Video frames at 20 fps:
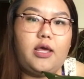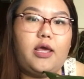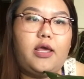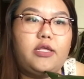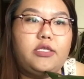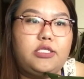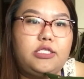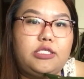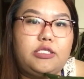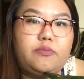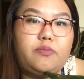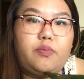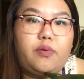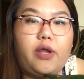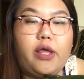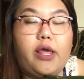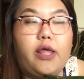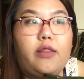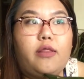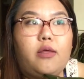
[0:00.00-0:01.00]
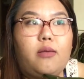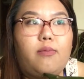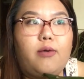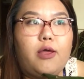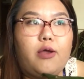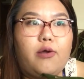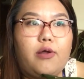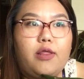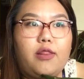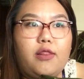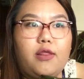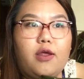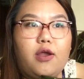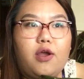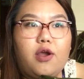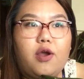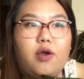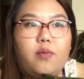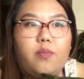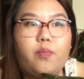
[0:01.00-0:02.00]
and just spraying them here and
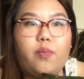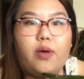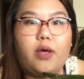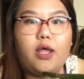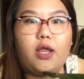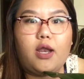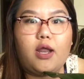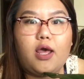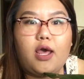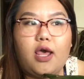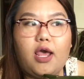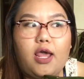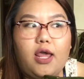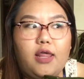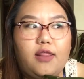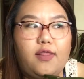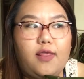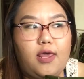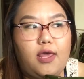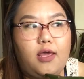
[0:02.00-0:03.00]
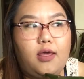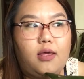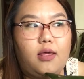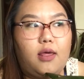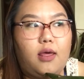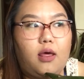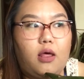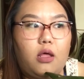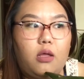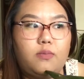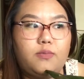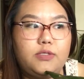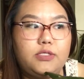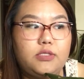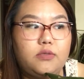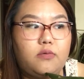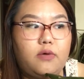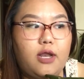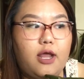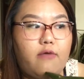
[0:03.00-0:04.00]
there, but I think it
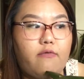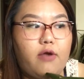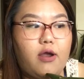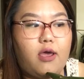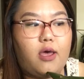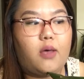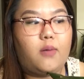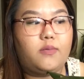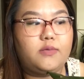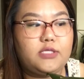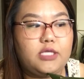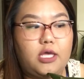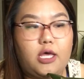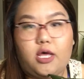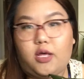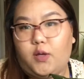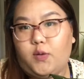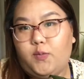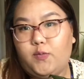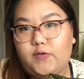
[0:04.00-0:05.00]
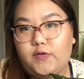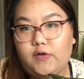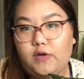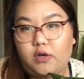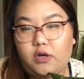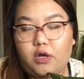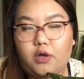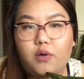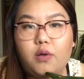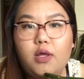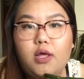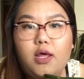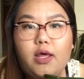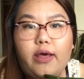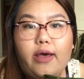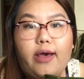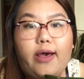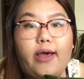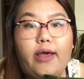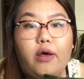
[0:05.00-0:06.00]
helps. Whatever helps, it helps, you know.
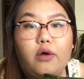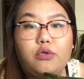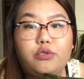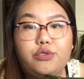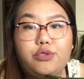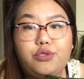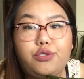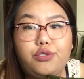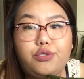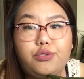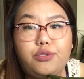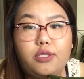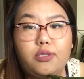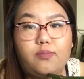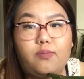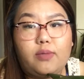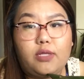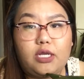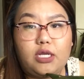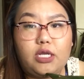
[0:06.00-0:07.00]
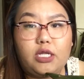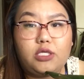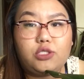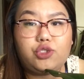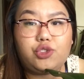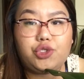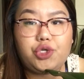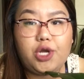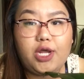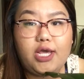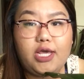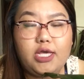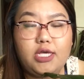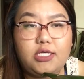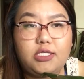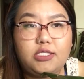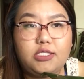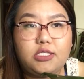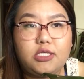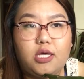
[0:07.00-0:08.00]
I also do humidity
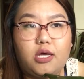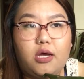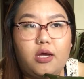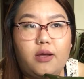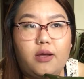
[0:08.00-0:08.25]
trays,